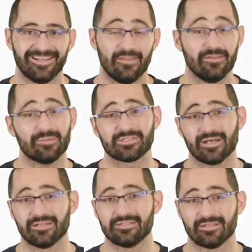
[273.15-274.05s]
And the
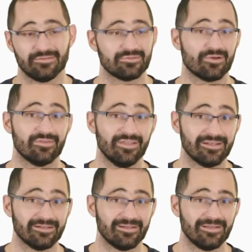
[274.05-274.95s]
upside is you get to use all the
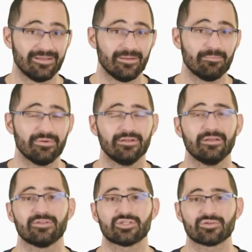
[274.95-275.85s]
data, but you
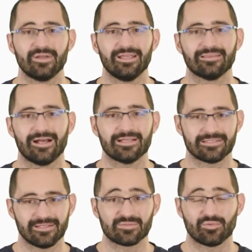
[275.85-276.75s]
have to train lots
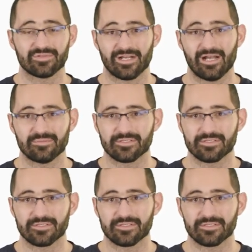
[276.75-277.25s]
and lots more times